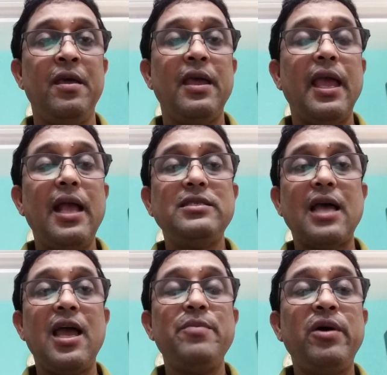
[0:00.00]
As
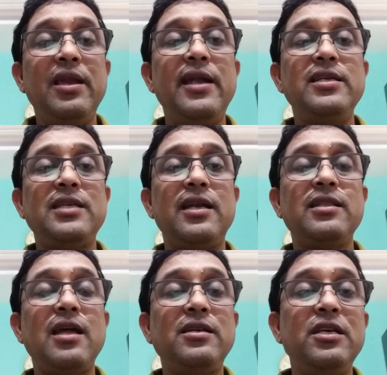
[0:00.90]
I have already said,
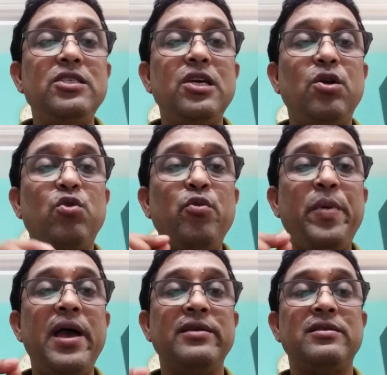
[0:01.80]
that teacher
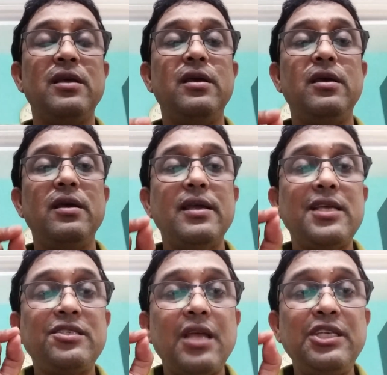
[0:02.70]
occupies a
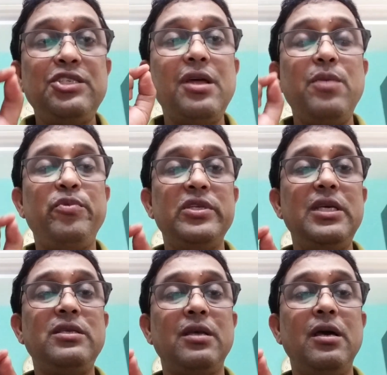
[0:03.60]
central
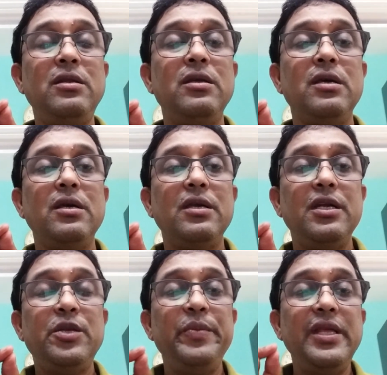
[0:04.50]
position.
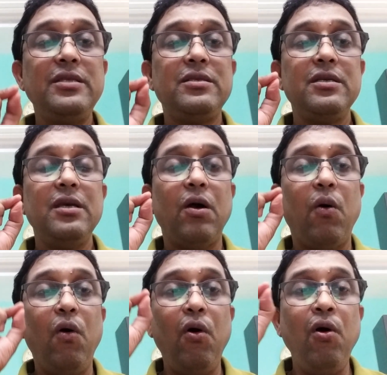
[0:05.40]
It means
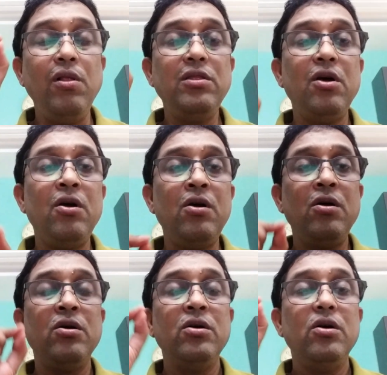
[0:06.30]
all
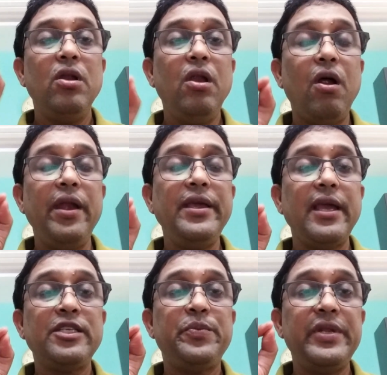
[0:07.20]
the learning
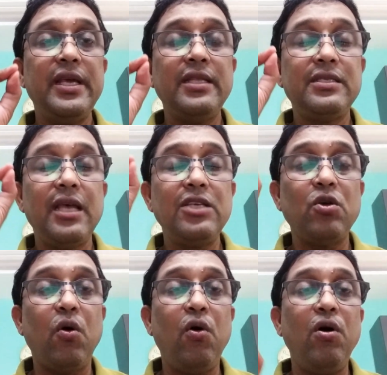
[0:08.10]
experiences,
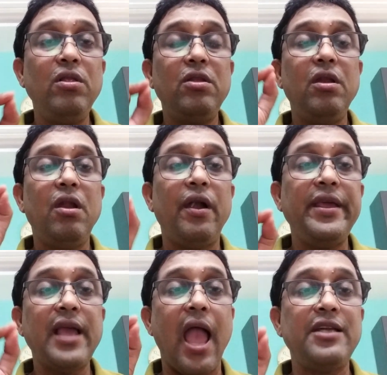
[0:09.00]
all the
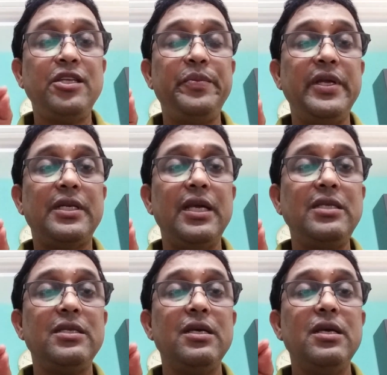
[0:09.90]
learning
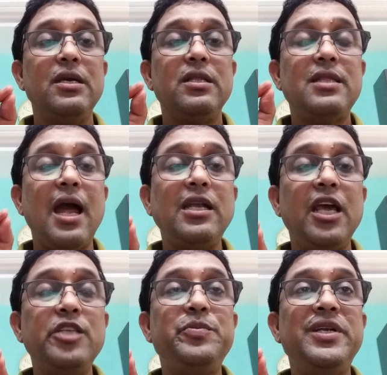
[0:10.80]
activities that
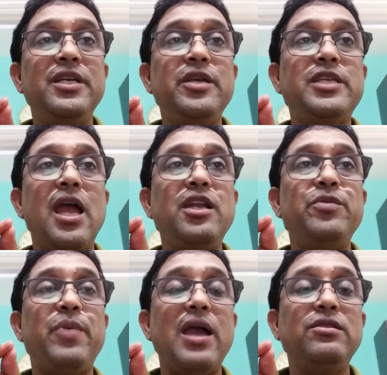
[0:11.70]
has been
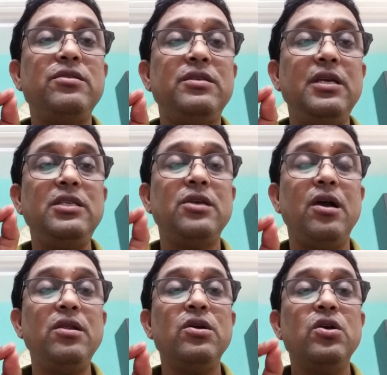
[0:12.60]
designed by the
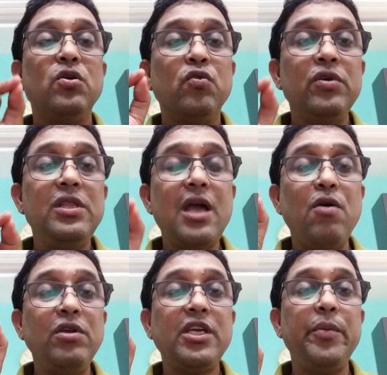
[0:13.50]
teacher
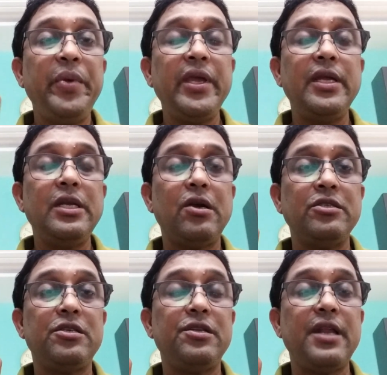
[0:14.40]
without keeping in
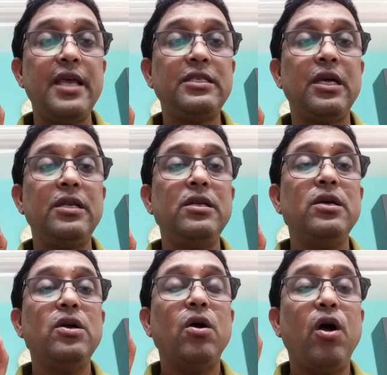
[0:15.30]
consideration
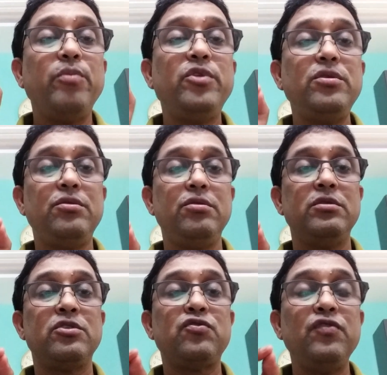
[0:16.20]
of the
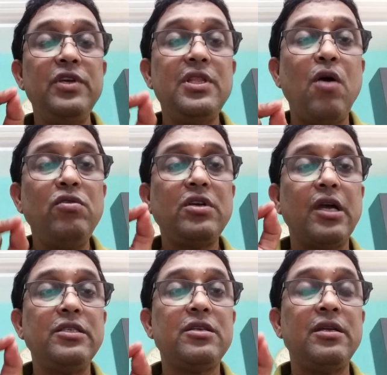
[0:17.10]
students, without
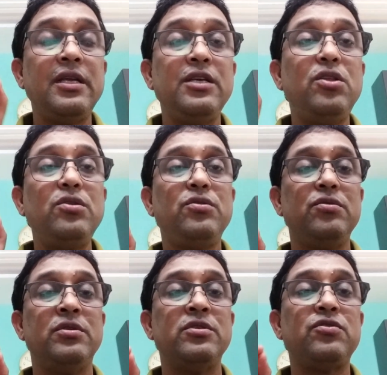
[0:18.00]
concerning the
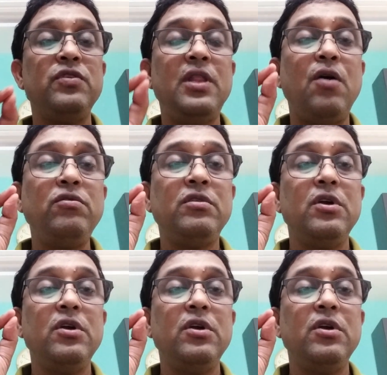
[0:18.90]
students, without